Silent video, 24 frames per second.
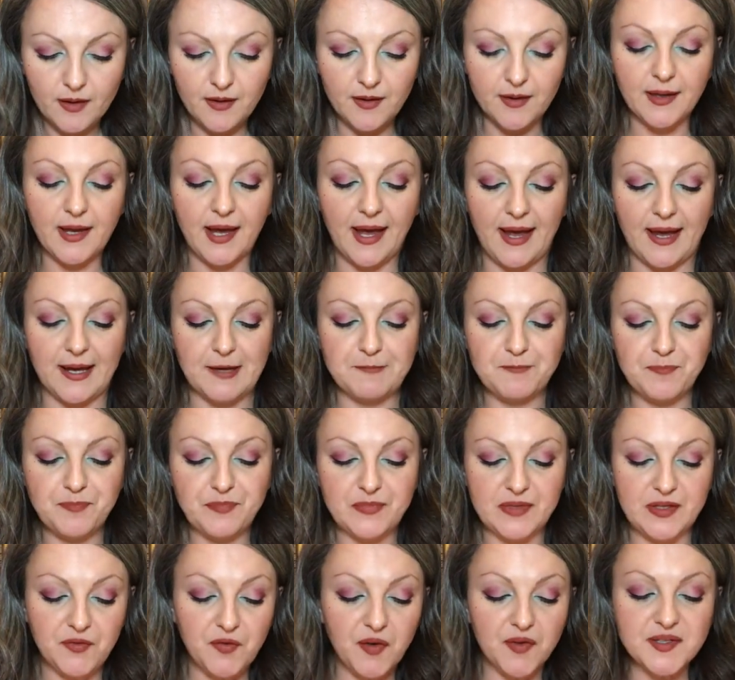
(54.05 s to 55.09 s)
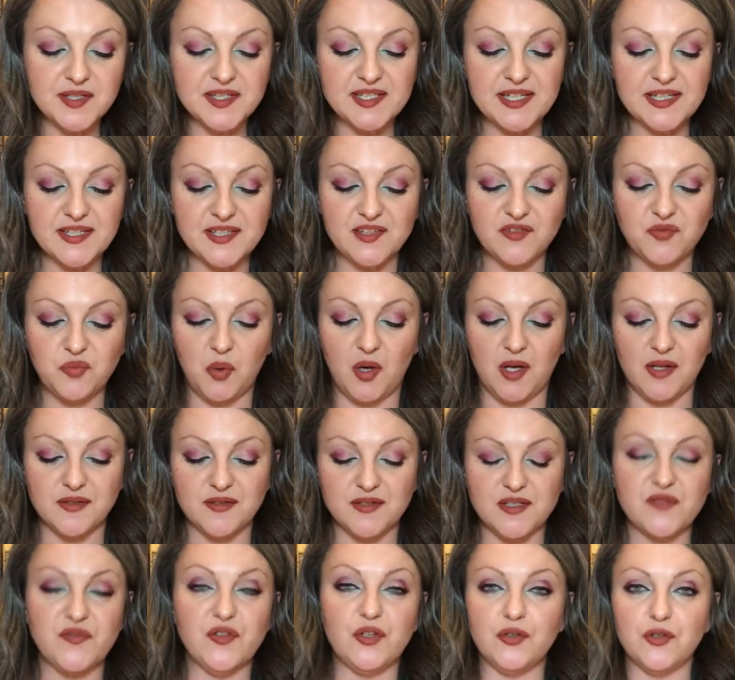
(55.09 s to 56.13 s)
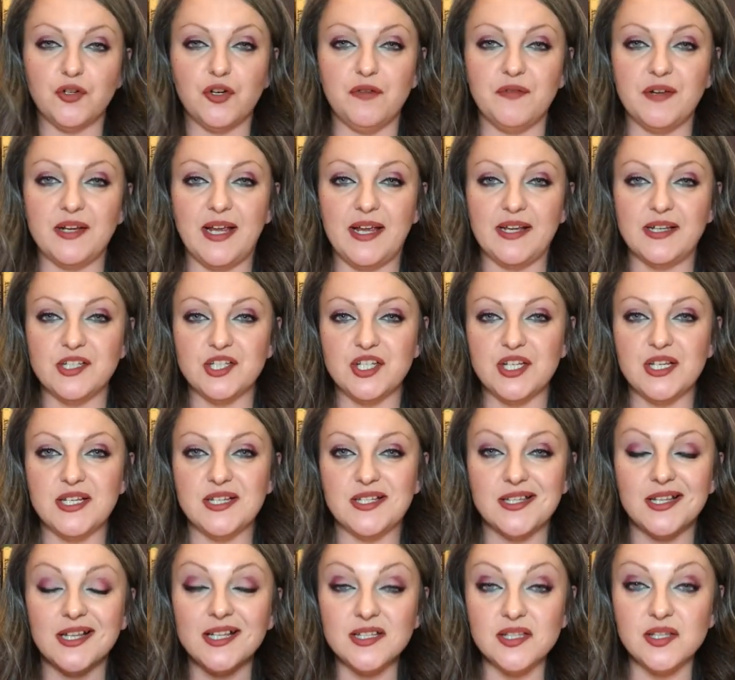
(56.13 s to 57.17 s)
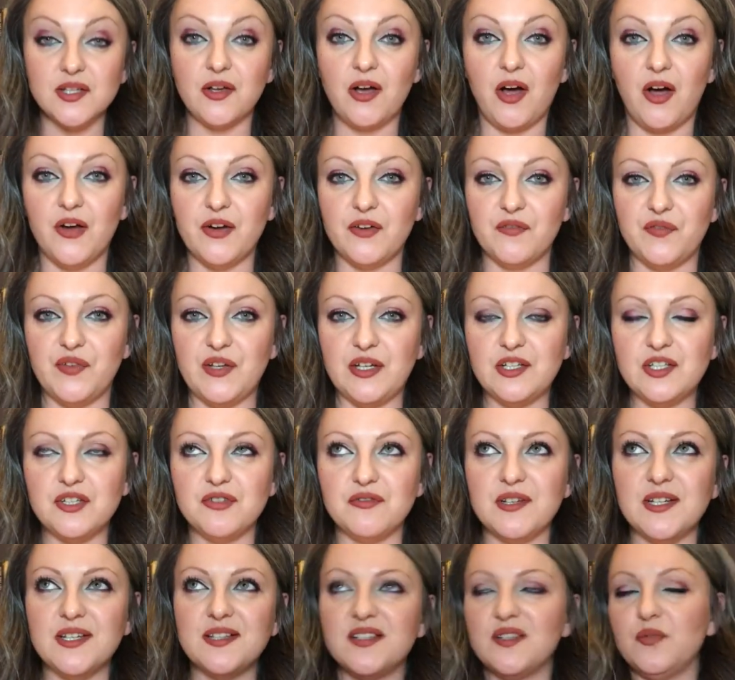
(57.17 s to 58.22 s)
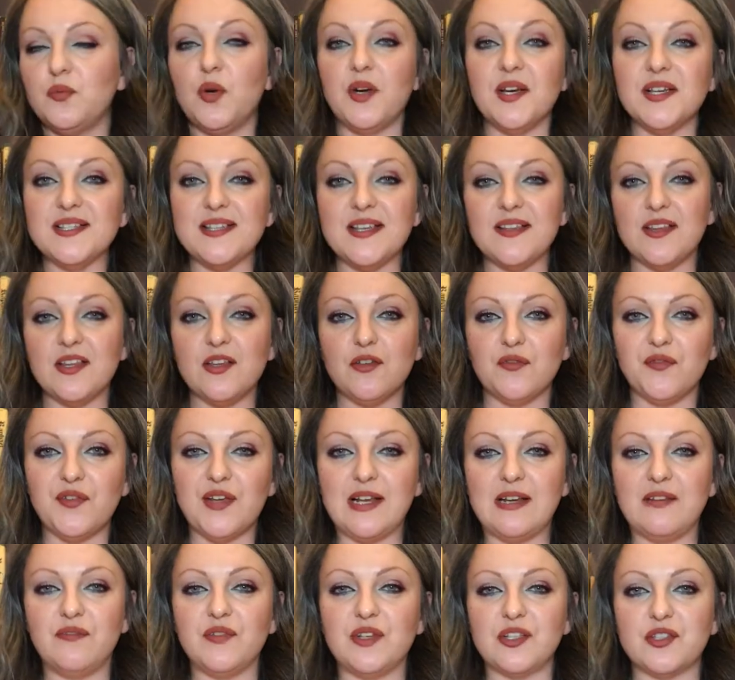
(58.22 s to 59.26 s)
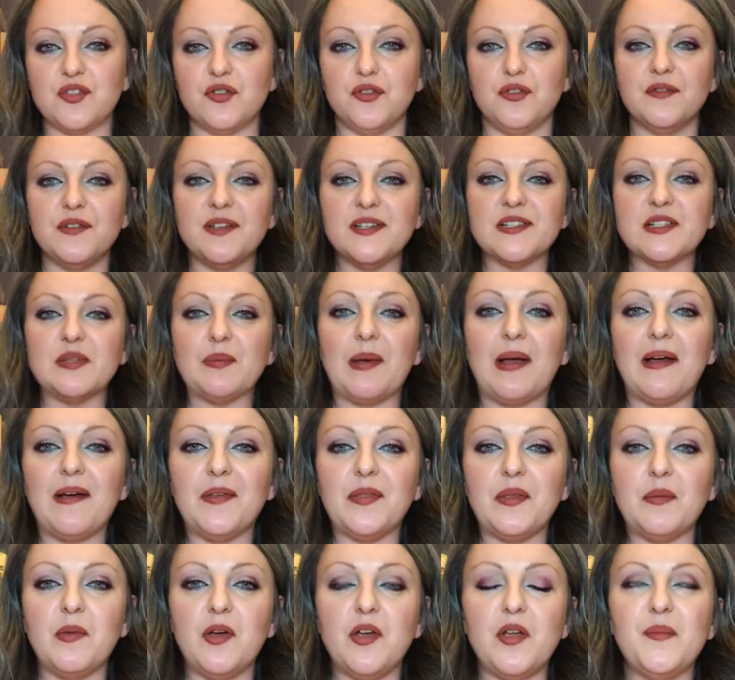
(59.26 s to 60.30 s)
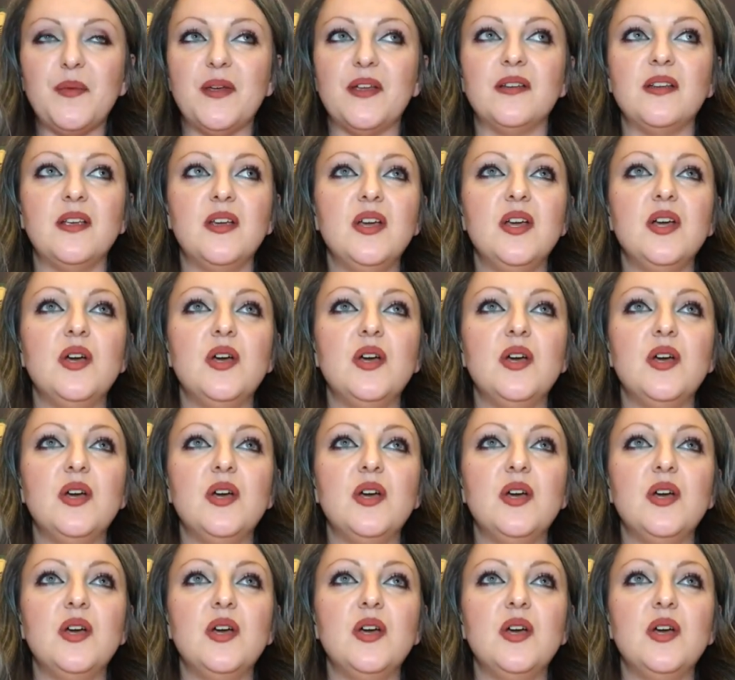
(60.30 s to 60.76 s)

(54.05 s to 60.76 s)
Okay. You've got the Six of Wands for your current energy, so that's the card of victory. So what is it that you're feeling victorious about at the moment?